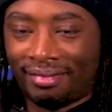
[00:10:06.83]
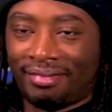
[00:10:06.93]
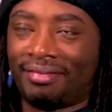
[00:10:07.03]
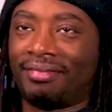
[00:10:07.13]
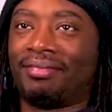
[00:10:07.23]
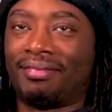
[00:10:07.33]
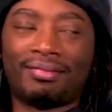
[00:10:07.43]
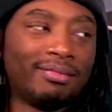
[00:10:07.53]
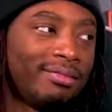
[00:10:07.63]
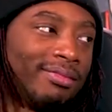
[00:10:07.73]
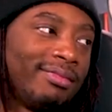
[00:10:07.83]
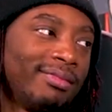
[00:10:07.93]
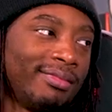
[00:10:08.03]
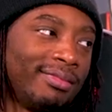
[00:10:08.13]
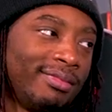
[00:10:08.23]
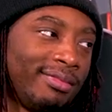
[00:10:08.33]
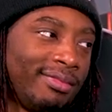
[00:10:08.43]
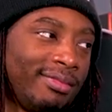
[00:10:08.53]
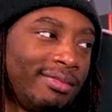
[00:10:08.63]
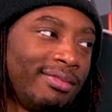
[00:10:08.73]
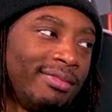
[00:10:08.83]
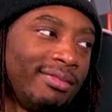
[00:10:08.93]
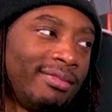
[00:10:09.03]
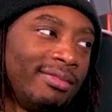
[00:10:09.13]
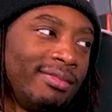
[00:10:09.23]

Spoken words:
(silent)